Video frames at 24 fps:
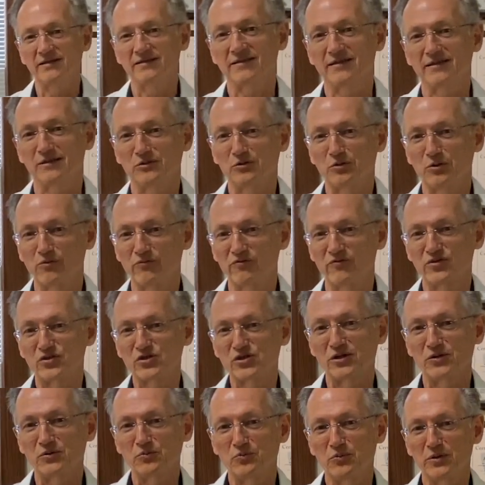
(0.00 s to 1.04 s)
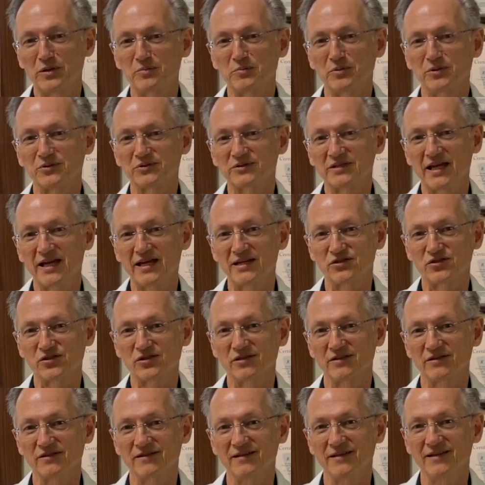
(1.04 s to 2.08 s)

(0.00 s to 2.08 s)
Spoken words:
in low vision rehabilitation.